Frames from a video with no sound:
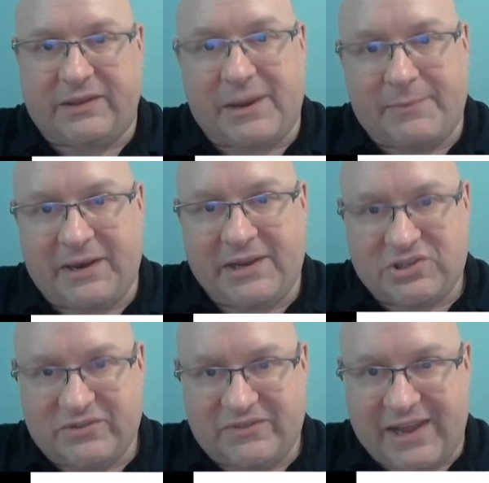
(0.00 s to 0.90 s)

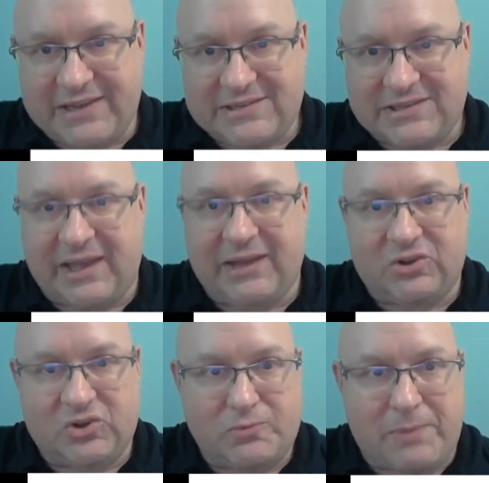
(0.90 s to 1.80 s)
combination of Dask
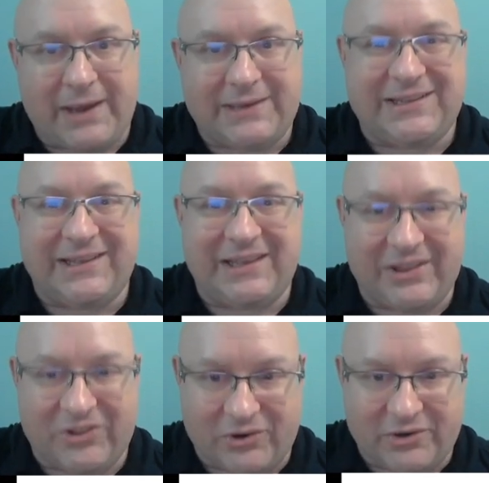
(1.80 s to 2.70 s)
and cuPy
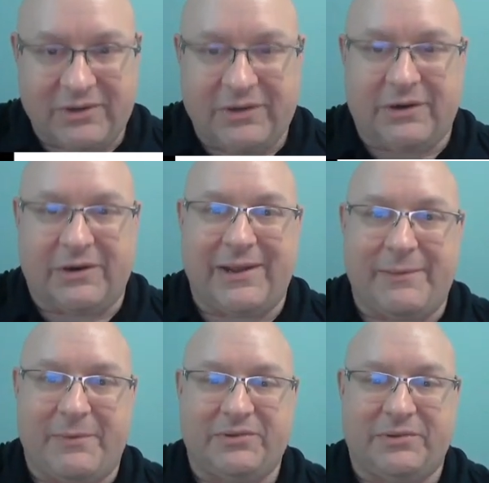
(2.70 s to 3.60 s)
together are
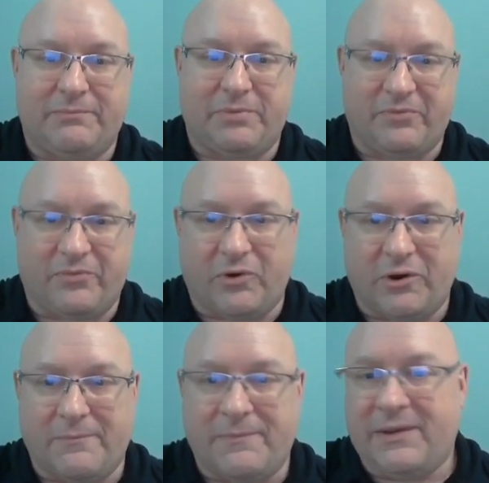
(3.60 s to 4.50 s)
able to
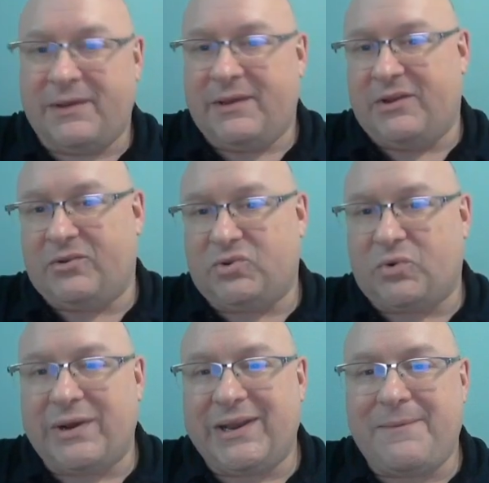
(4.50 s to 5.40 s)
perform
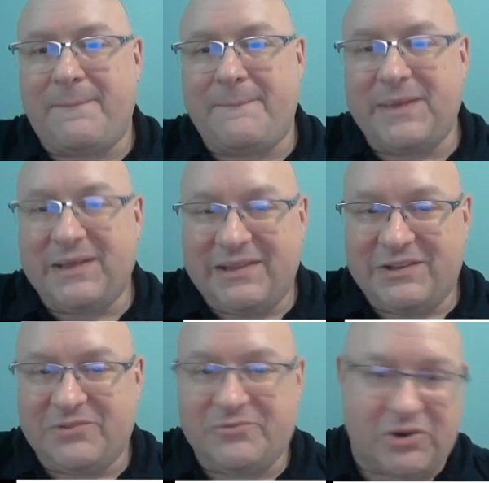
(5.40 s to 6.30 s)
20
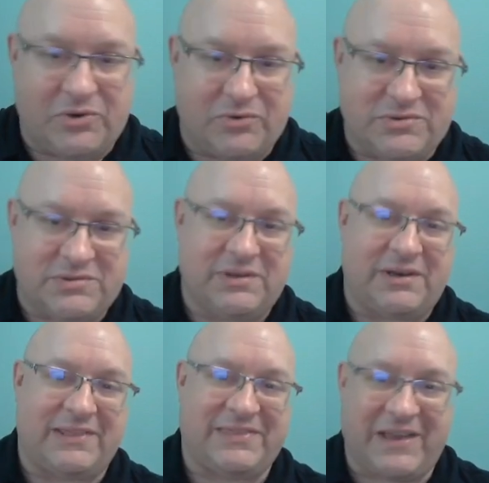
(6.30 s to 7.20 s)
million rows,
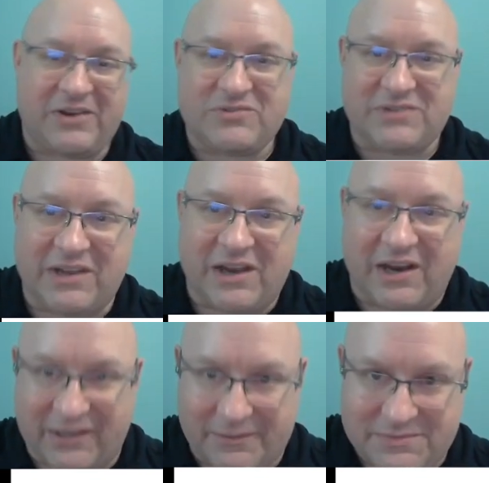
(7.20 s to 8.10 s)
1,000
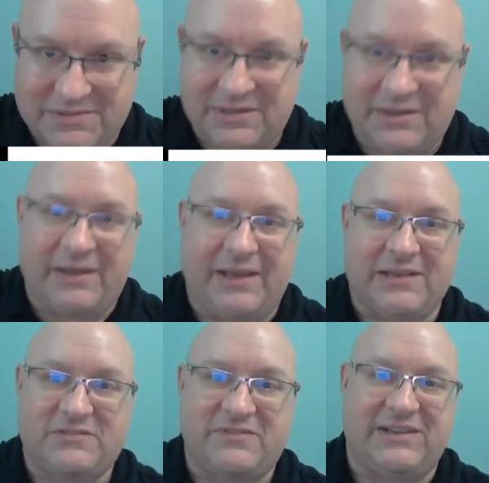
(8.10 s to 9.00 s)
columns,
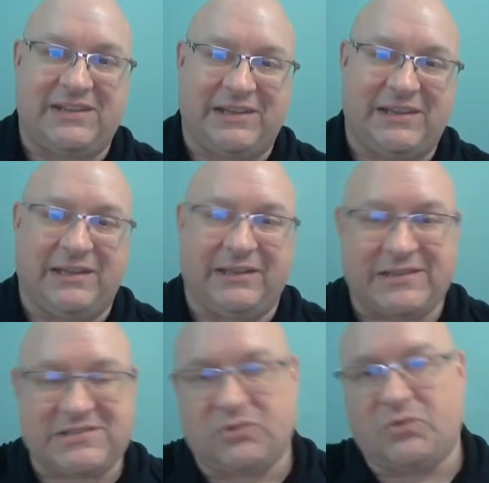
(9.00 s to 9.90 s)
SVD in
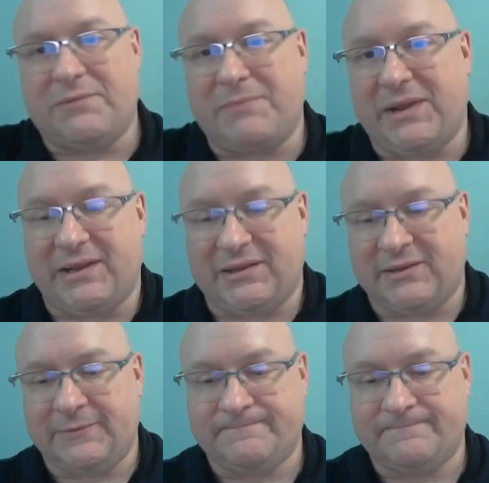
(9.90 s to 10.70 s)
less than 1 minute.